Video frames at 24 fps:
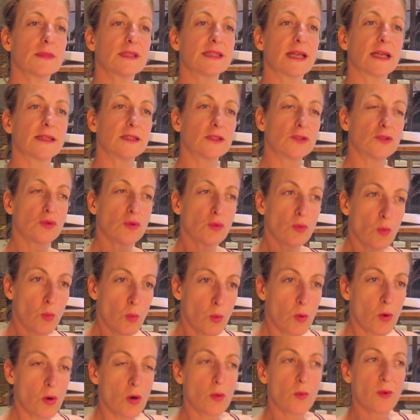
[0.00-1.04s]
started to
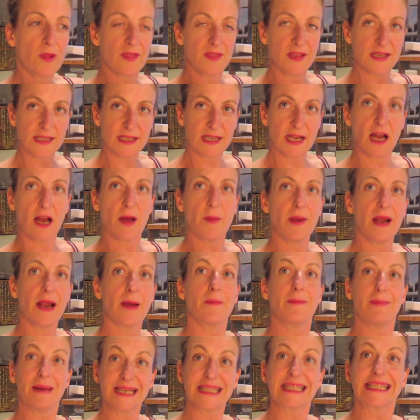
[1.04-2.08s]
work with this
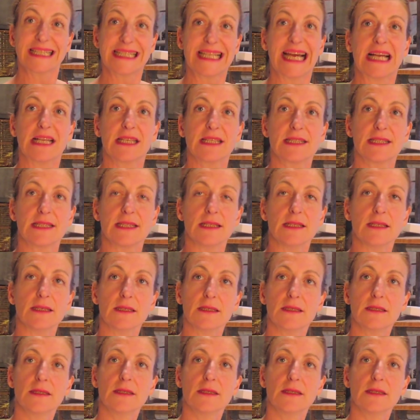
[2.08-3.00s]
camera but dancing.